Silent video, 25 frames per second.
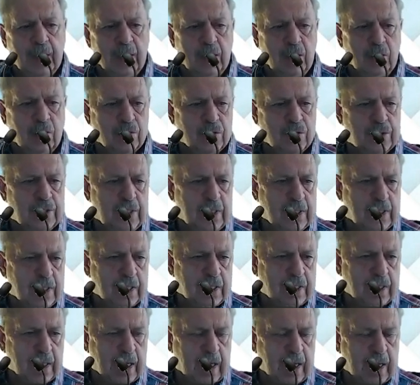You'll see
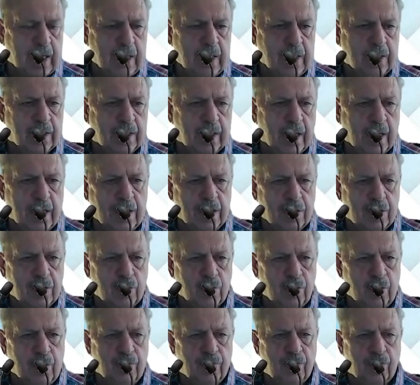that the end date,
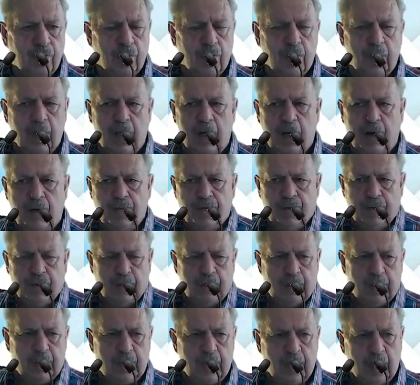we've got a
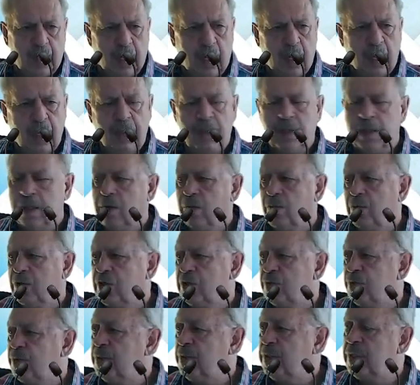ruffled line there,
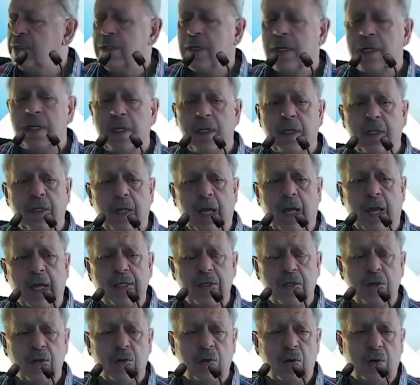which means that it
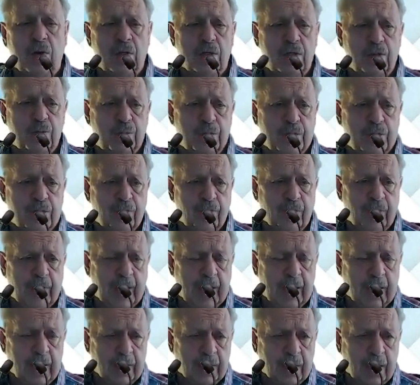hasn't got a specific
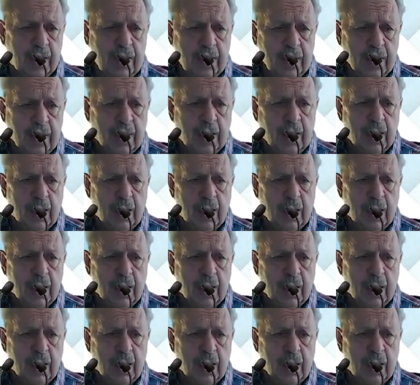end date.